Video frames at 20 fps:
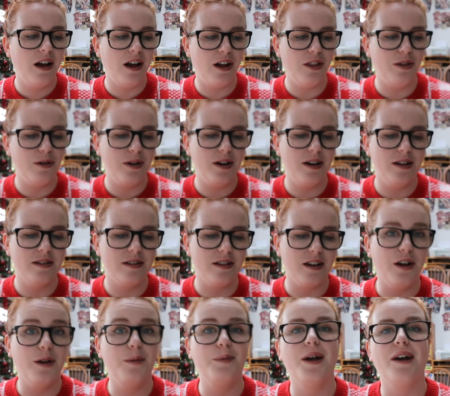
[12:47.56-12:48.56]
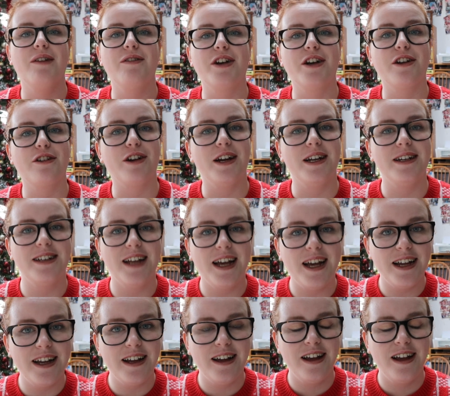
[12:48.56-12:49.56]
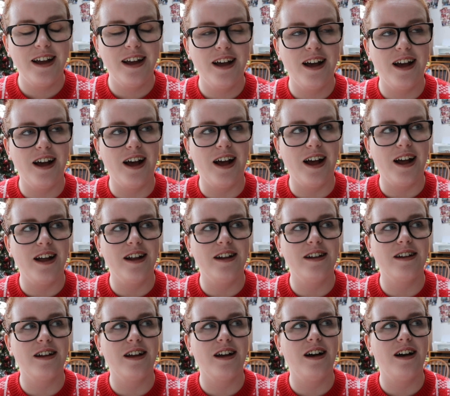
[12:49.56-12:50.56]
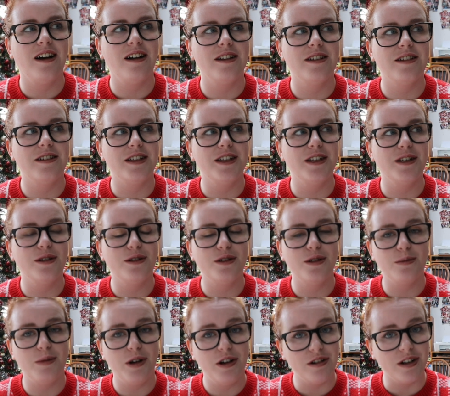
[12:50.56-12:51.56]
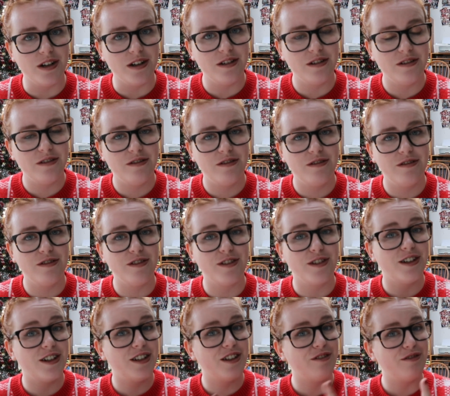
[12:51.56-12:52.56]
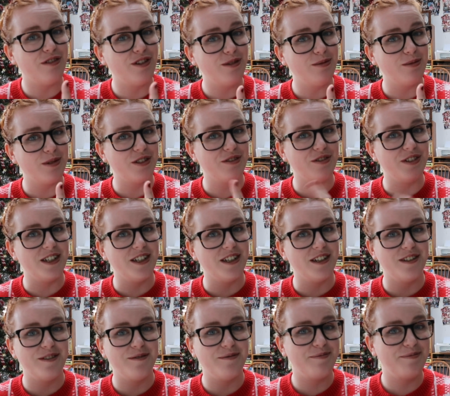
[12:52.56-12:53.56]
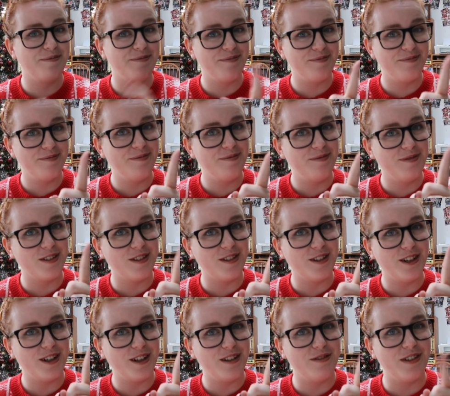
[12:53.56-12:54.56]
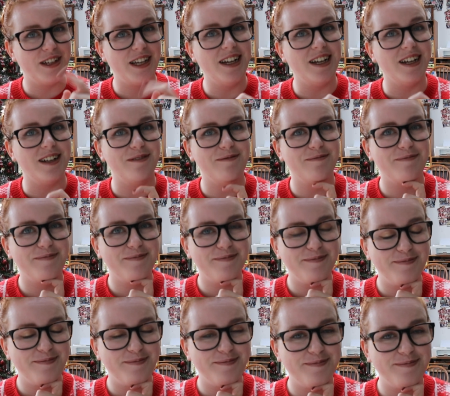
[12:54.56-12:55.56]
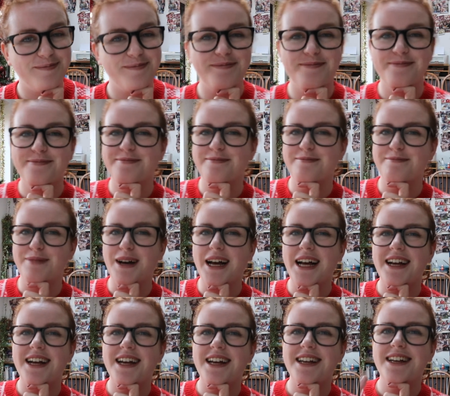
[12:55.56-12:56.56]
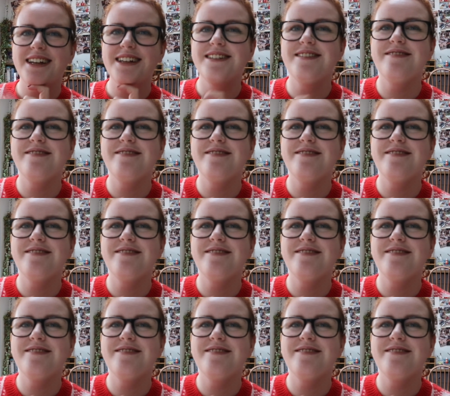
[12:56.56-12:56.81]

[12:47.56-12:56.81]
Otherwise, I hope you're having a great day, and I'll see you tomorrow for another Vlogmas video. It's not over yet. Bye!